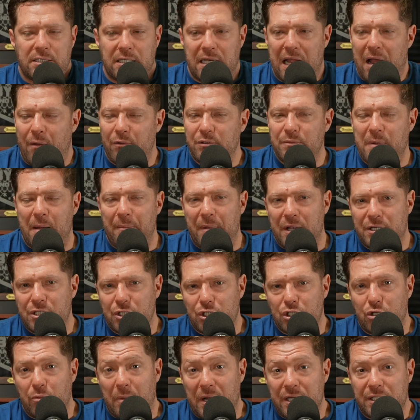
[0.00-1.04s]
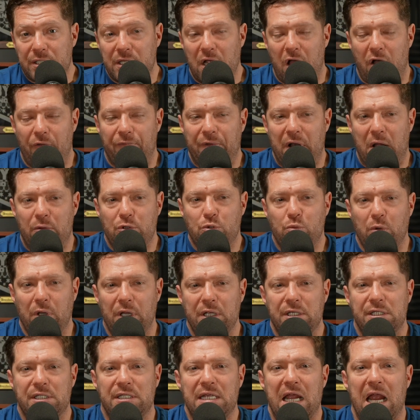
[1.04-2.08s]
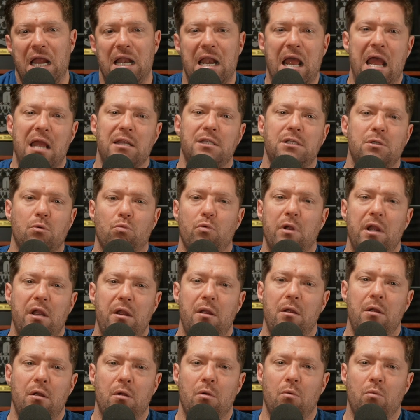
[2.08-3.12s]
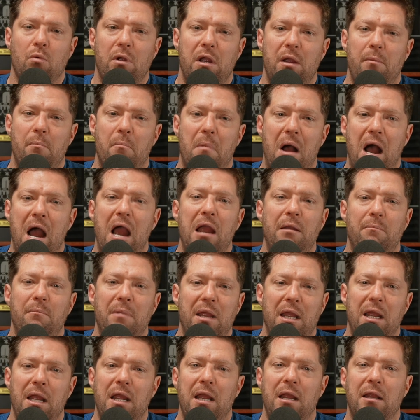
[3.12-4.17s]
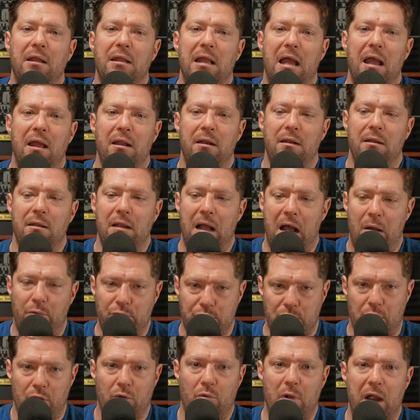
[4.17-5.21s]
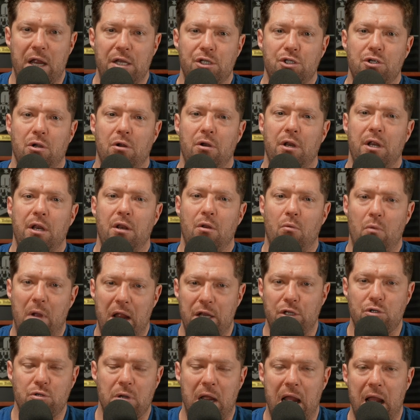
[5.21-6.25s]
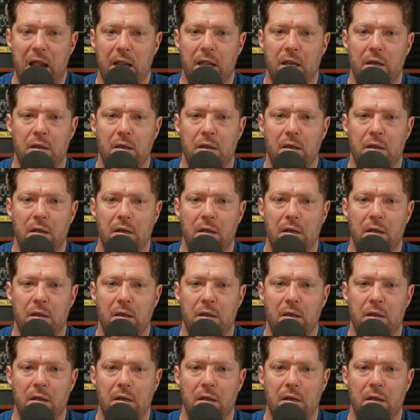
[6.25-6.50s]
And that was my message to myself. And I was really saying that to remind me that I was on the right journey and the right track.